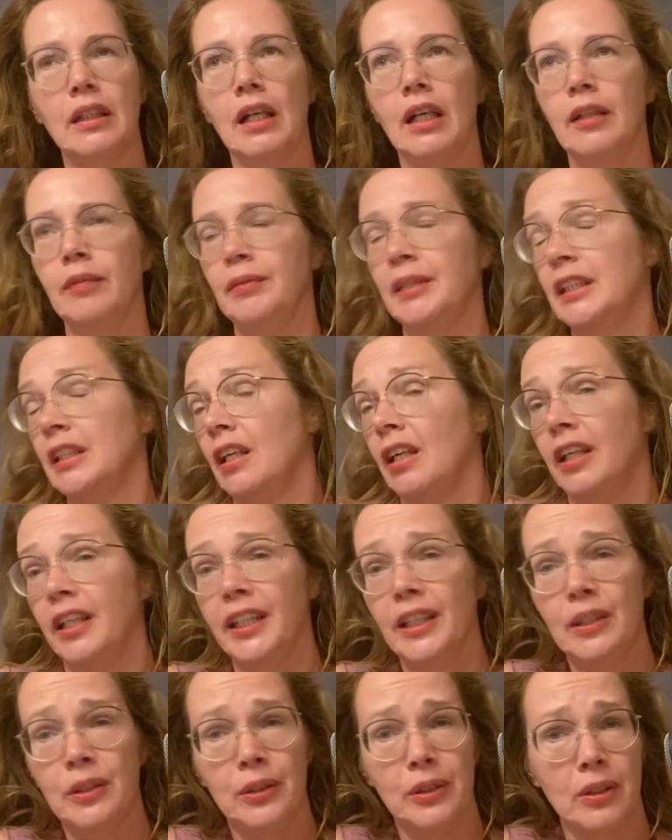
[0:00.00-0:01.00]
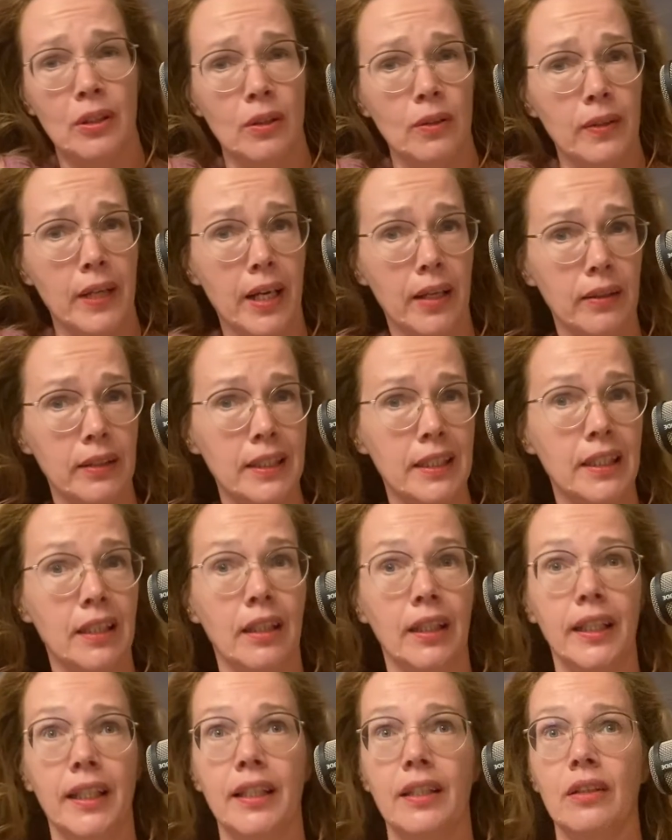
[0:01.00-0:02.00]
I couldn't look
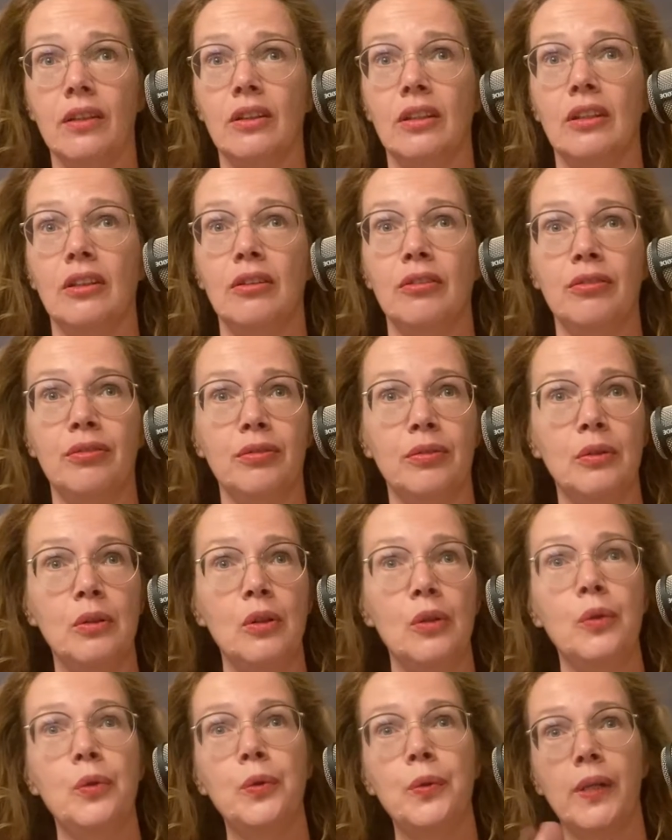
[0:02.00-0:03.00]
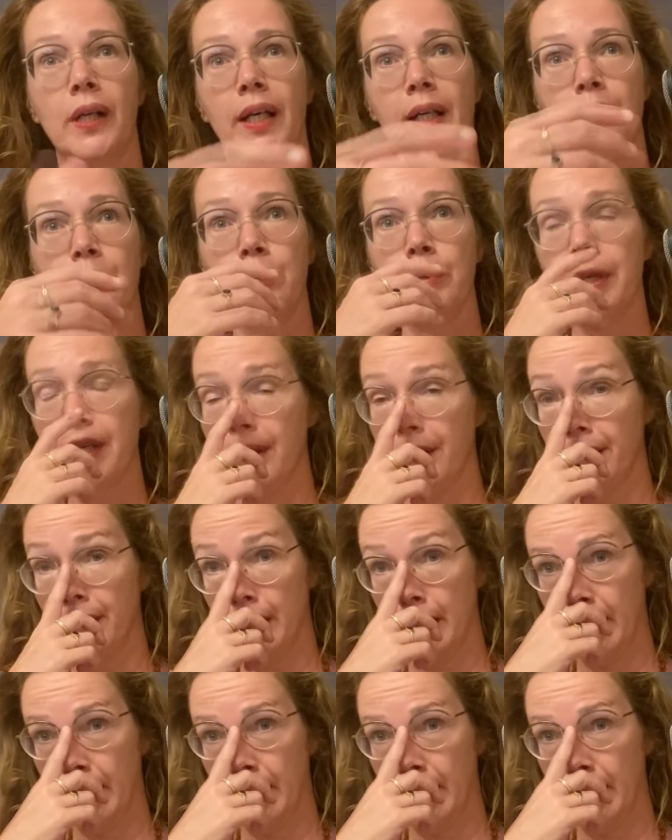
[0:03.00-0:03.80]
outside of who I'm with.